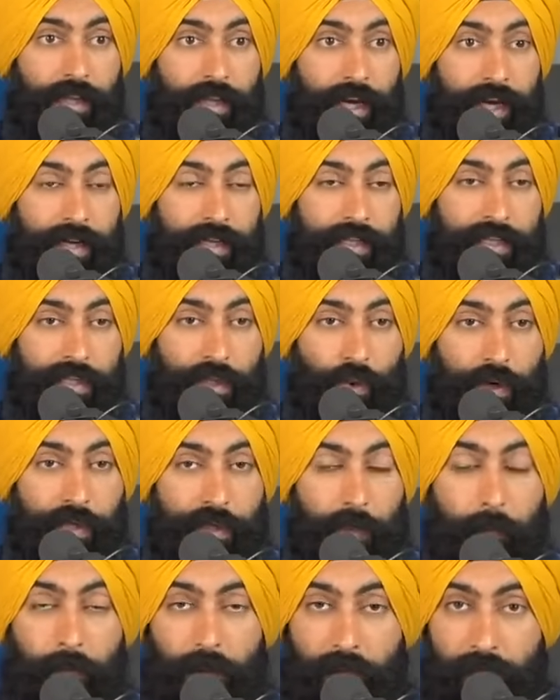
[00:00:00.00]
that is going
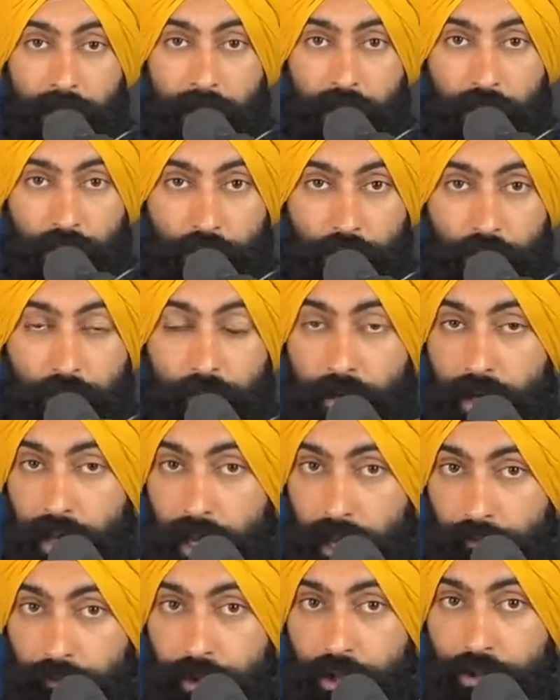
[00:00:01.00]
to pay you
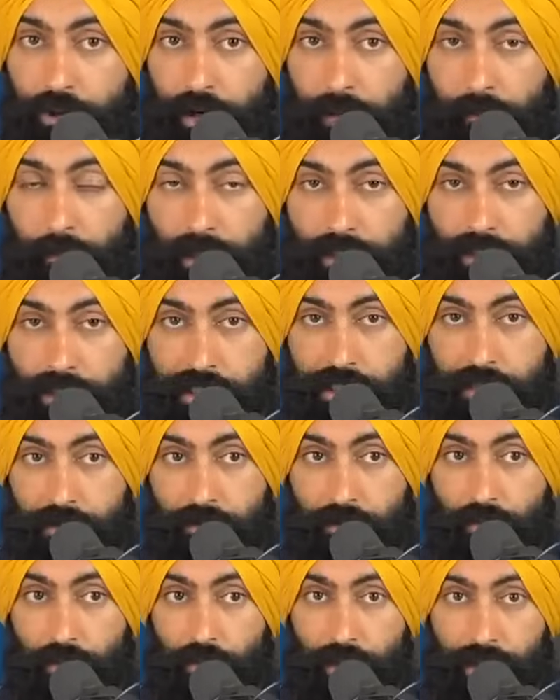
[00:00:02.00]
every three months
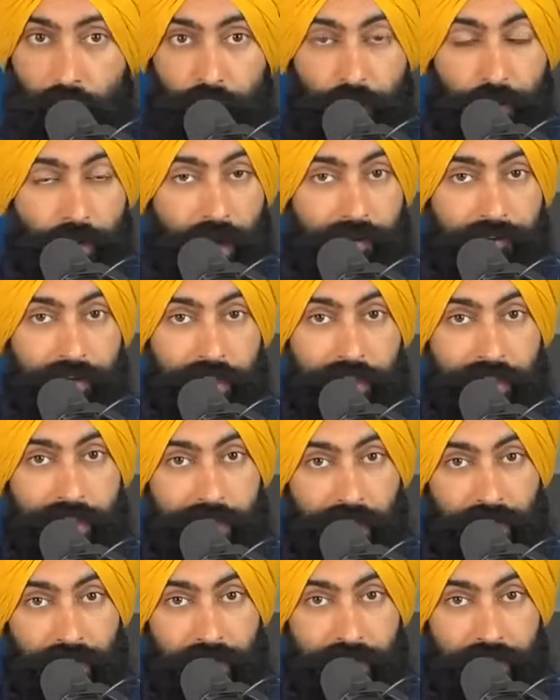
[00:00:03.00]
without you having to
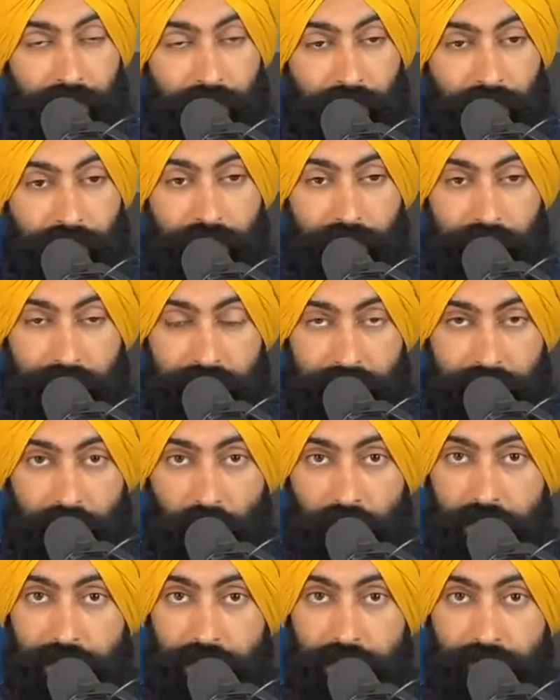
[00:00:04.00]
sell the stock. This is
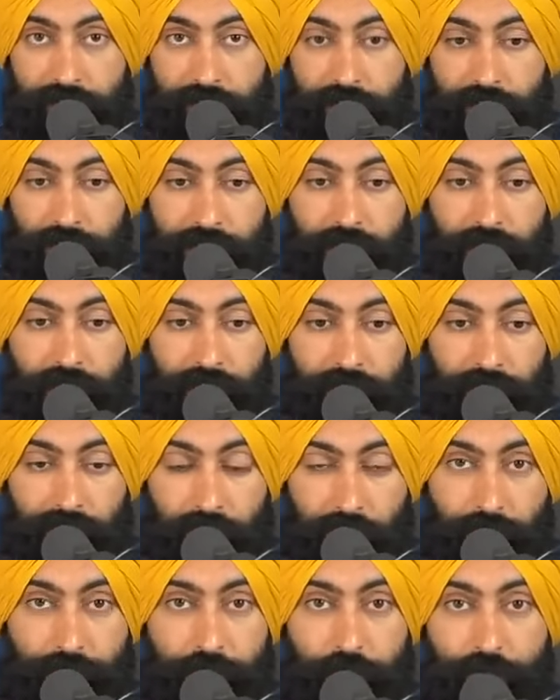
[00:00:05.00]
called a dividend. Then
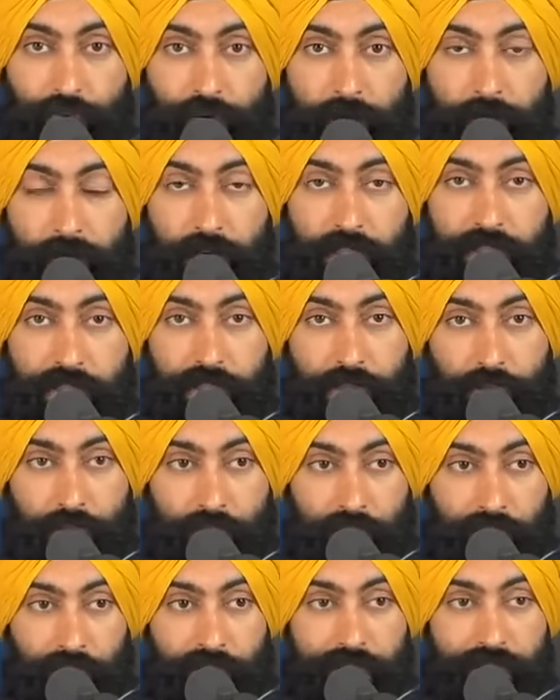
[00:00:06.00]
every three months, you
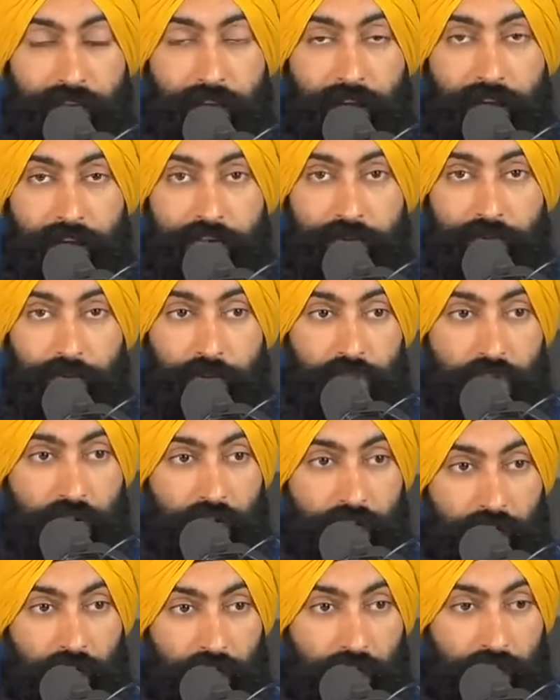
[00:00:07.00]
get this cash flow
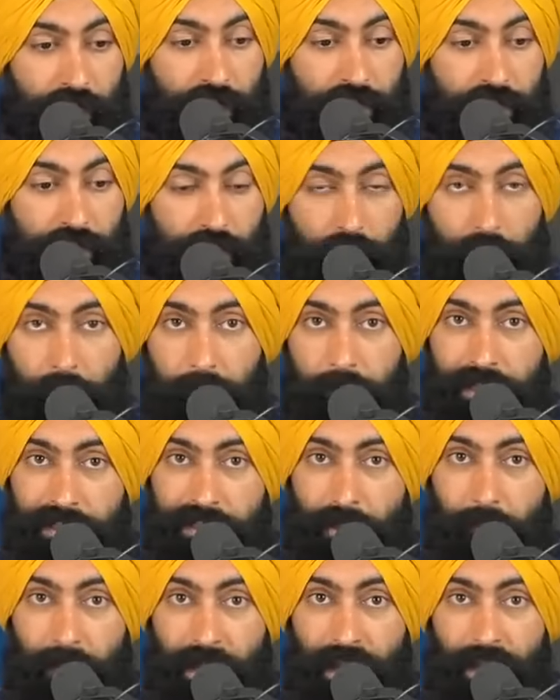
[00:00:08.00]
check, you get this little
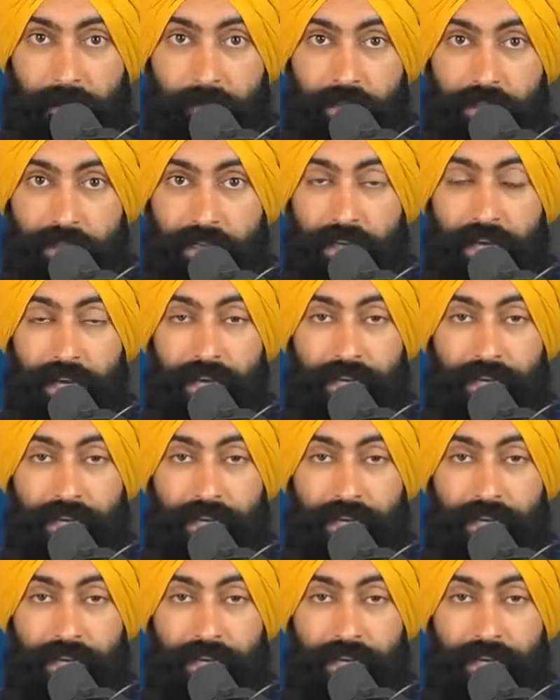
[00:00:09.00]
piece of payment